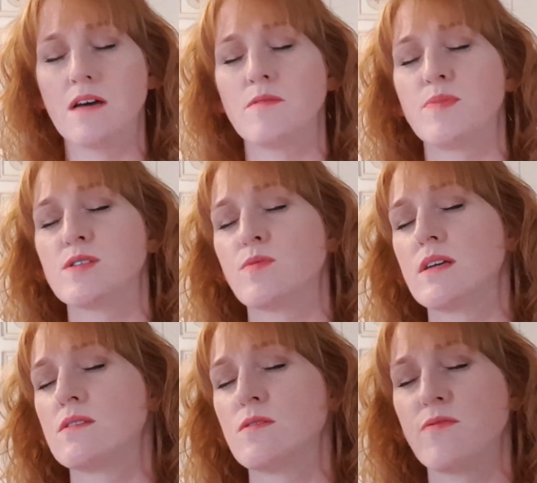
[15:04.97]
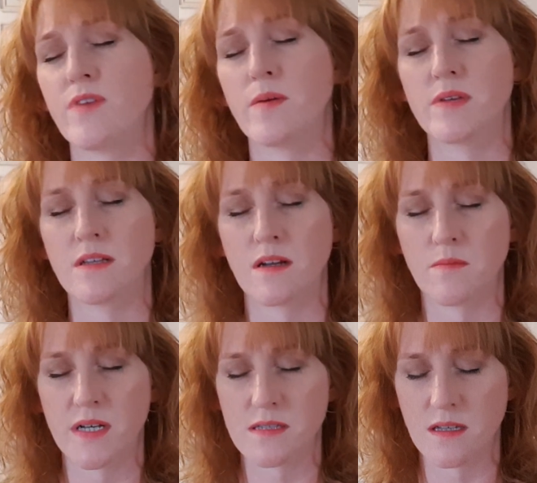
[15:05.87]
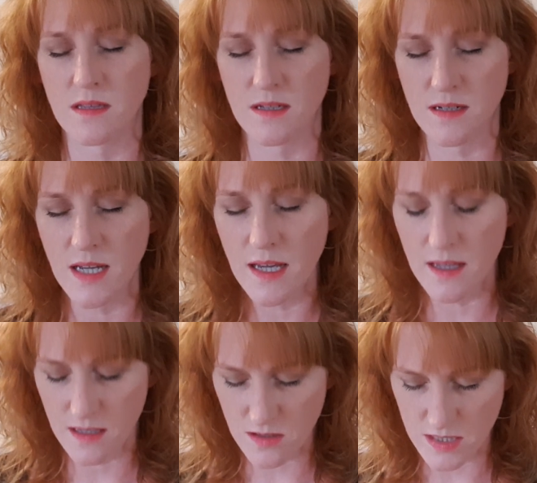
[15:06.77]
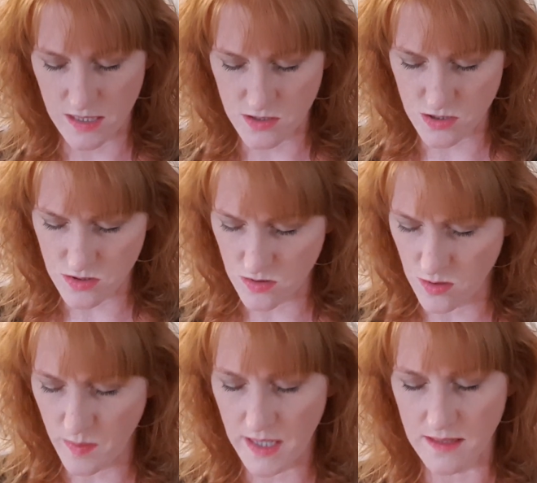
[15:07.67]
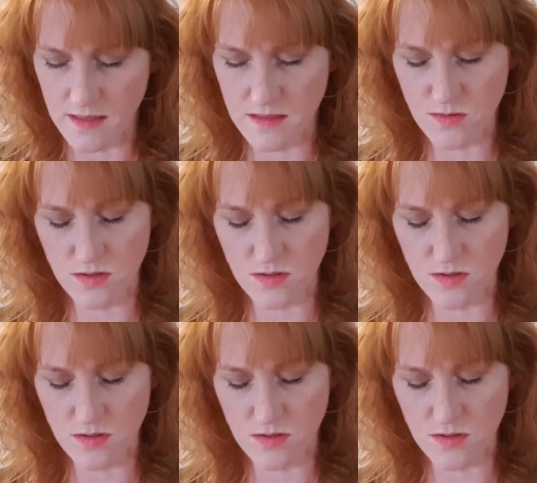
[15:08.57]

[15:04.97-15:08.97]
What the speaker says: between the feminine and masculine incarnations on your planet.